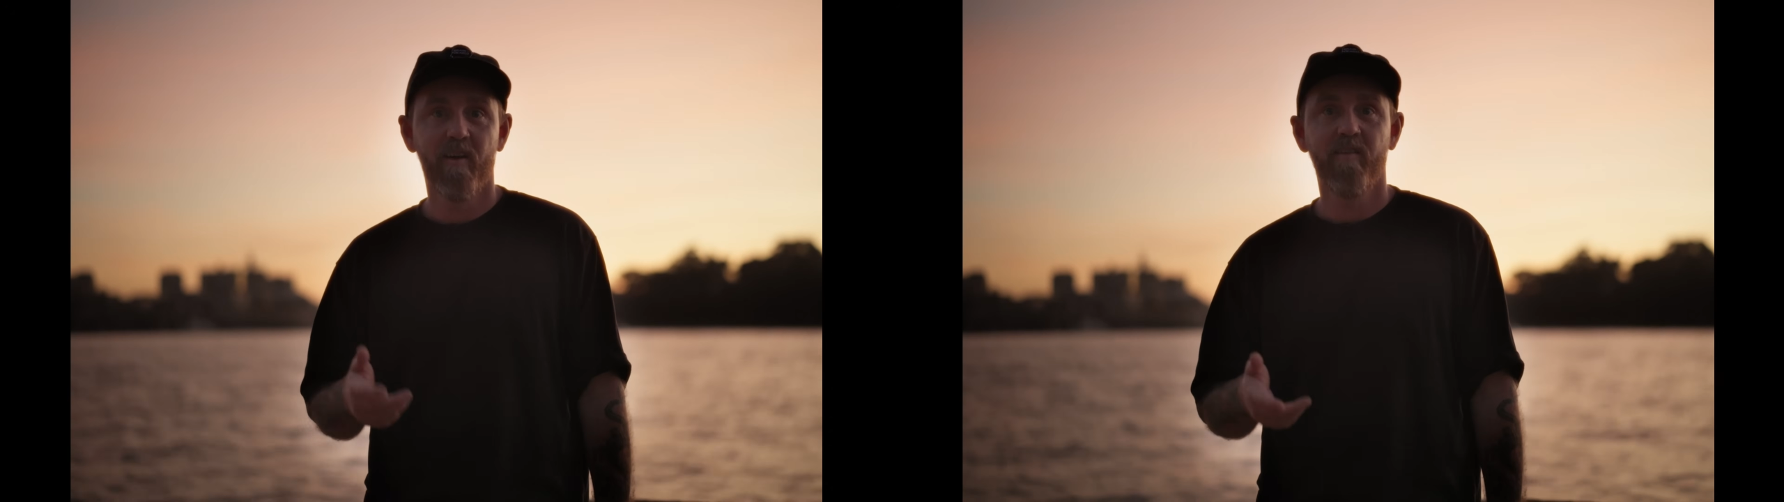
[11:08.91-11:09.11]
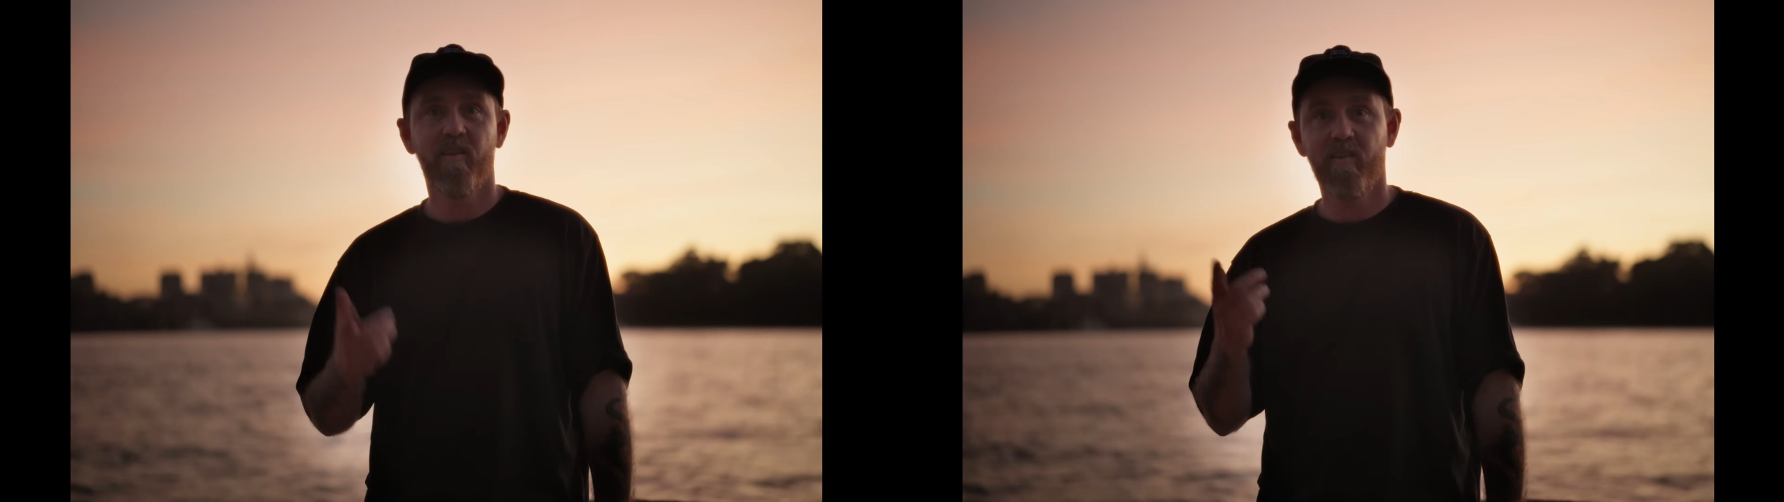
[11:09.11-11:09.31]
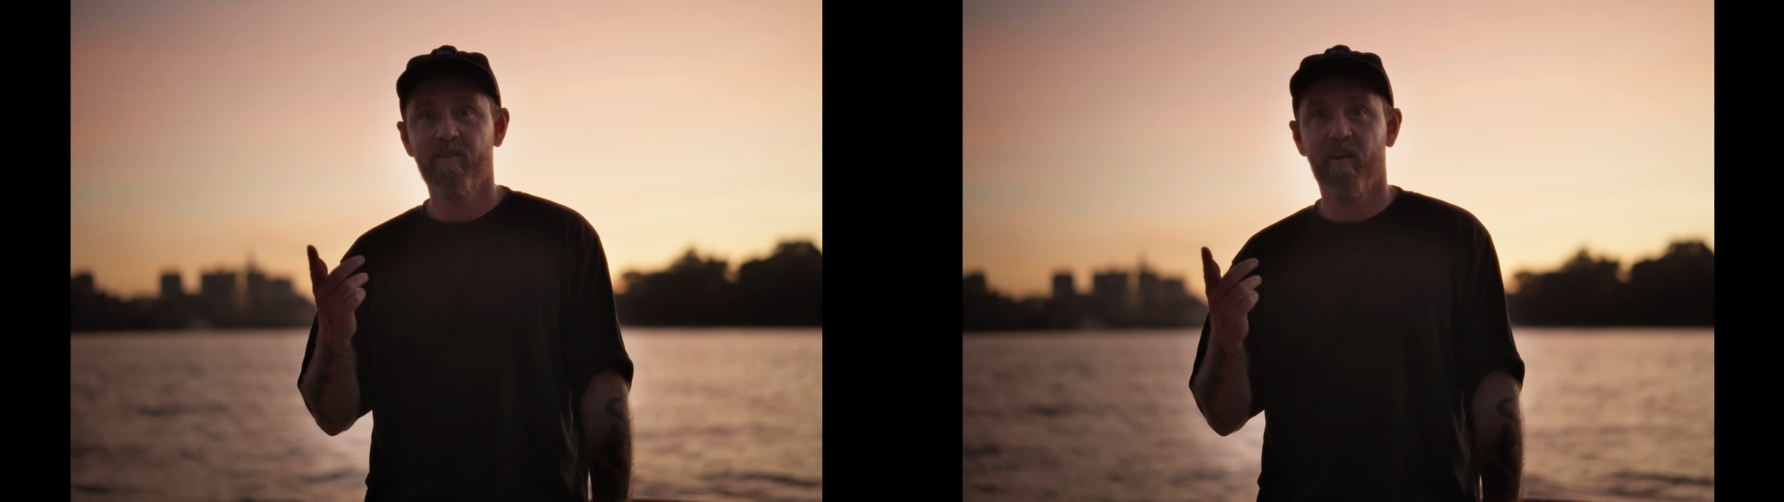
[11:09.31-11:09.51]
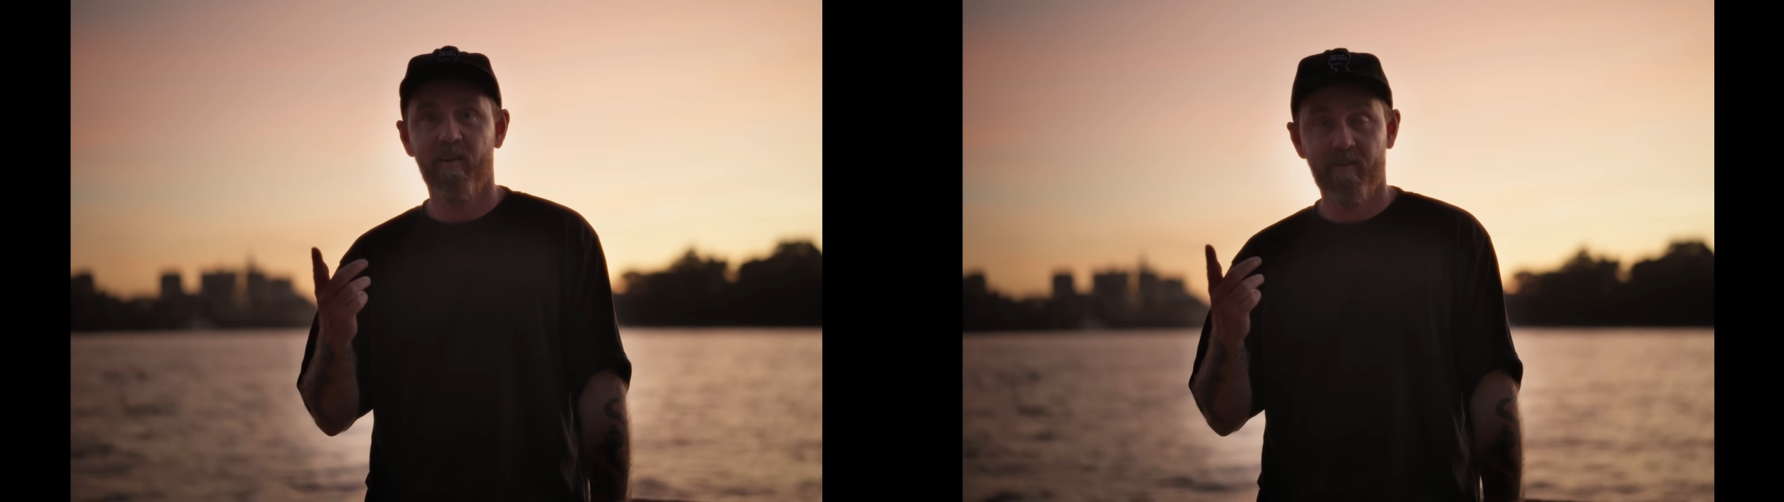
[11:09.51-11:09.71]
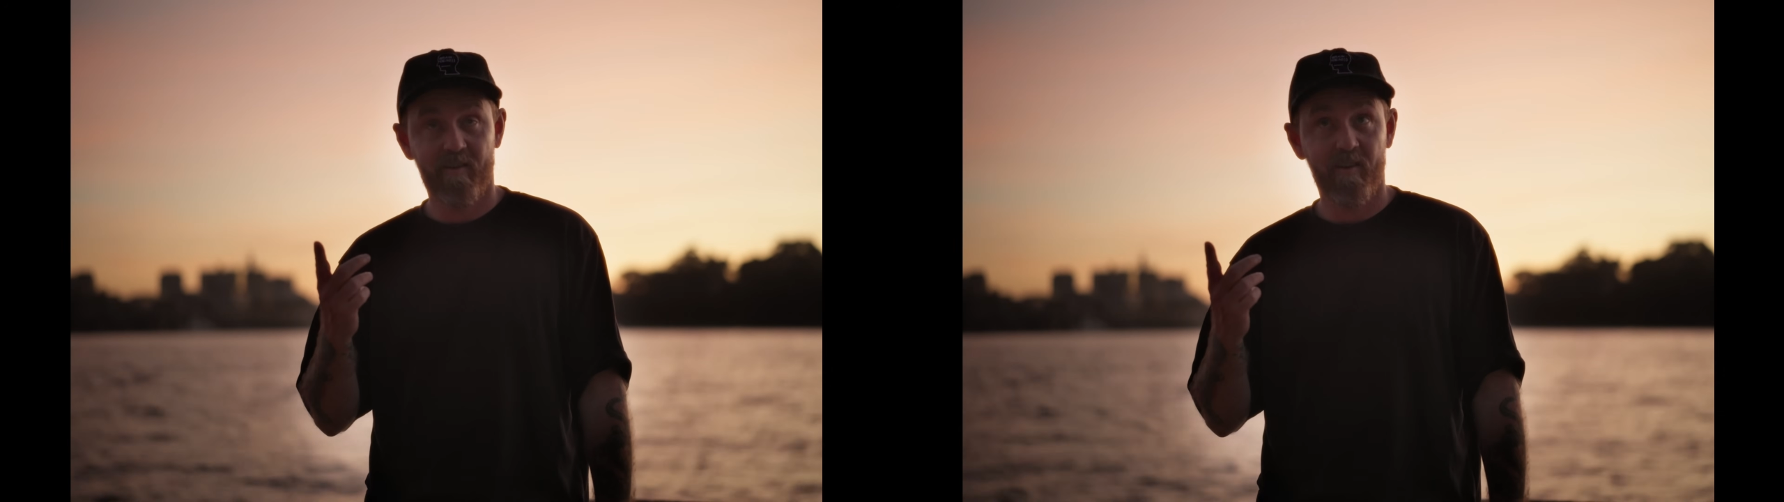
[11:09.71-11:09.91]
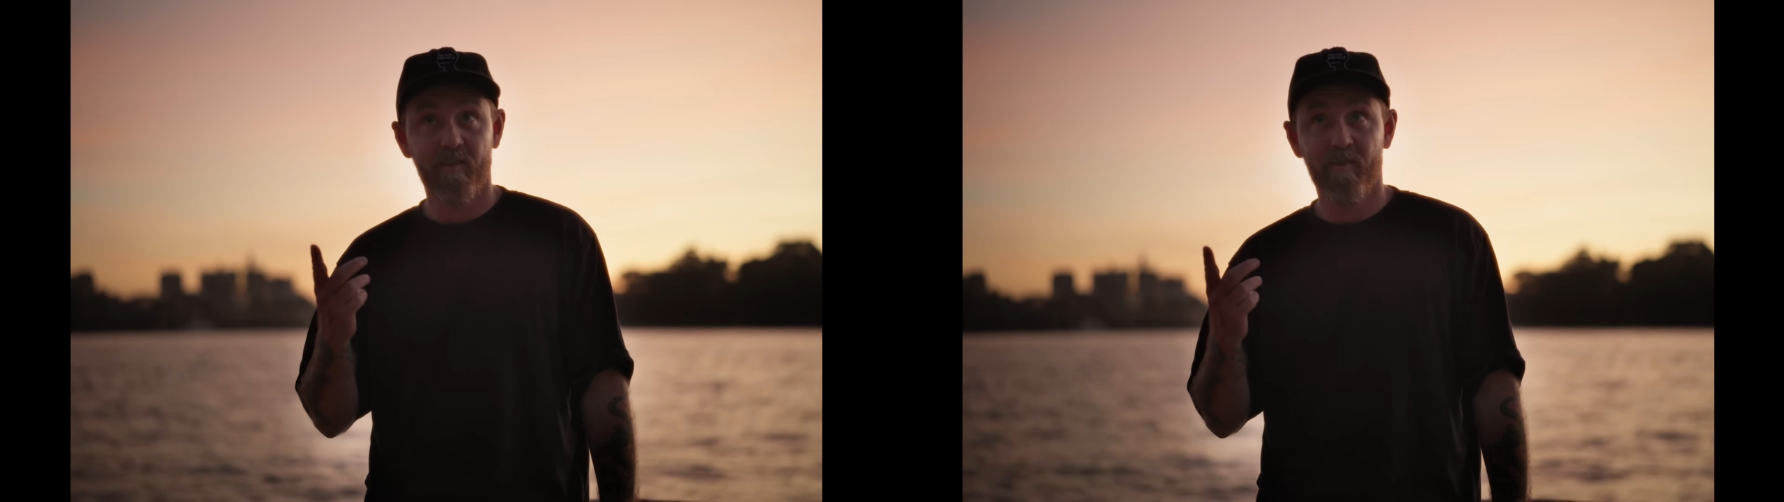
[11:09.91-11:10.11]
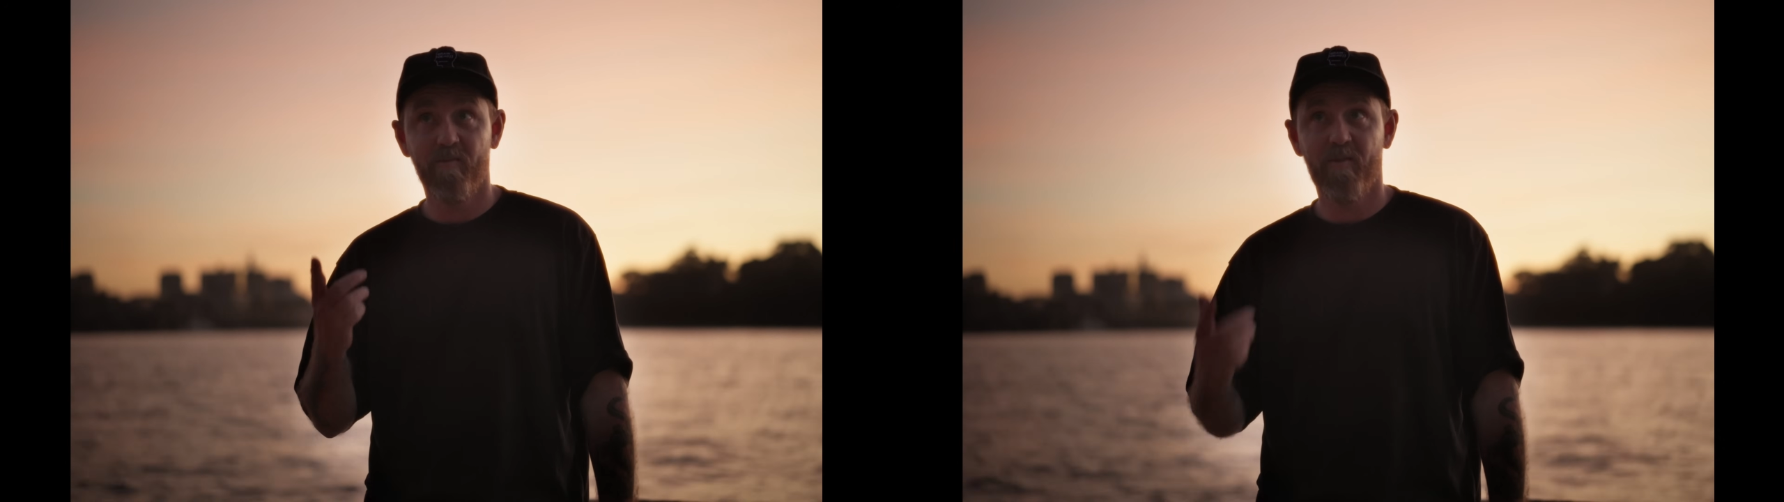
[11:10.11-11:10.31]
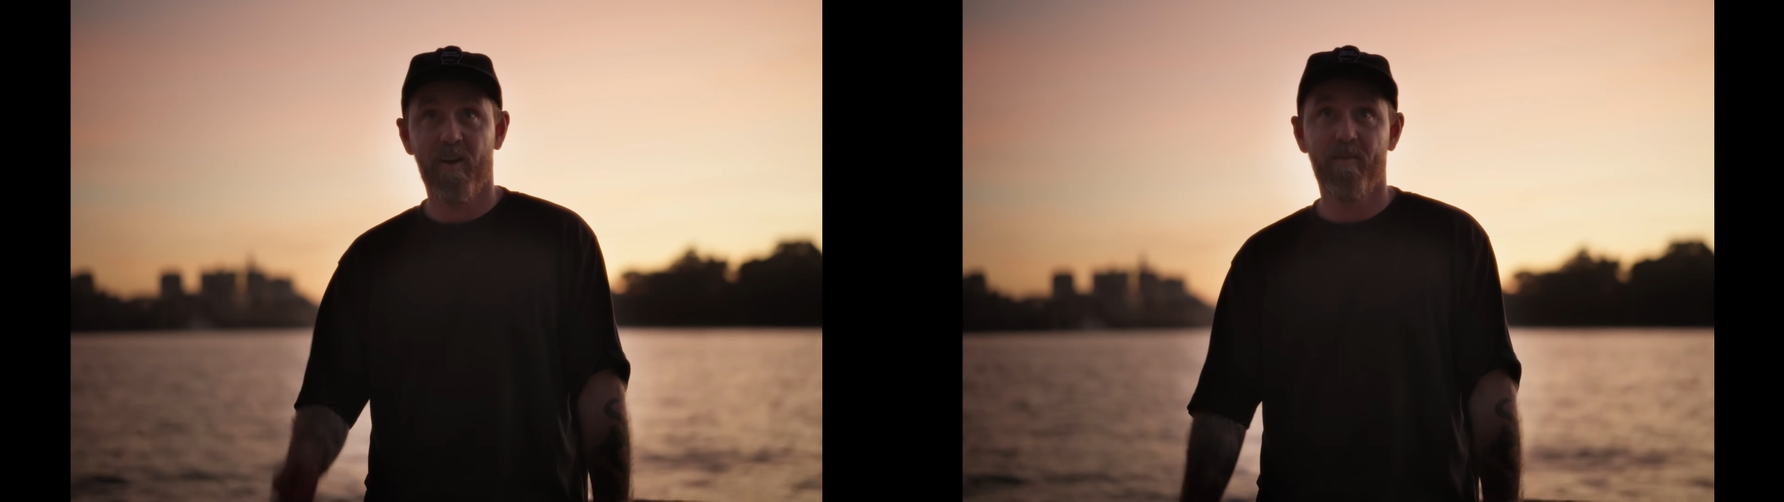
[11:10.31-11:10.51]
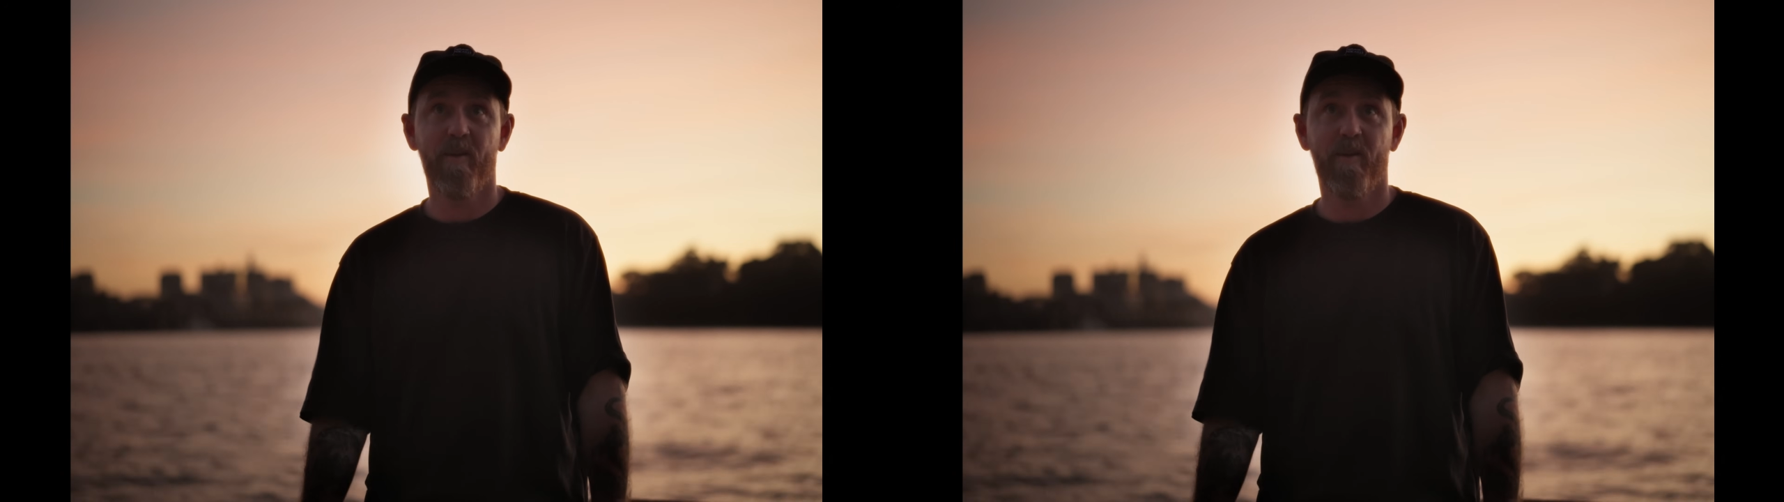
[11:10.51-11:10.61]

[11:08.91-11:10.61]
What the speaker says: So I shot some time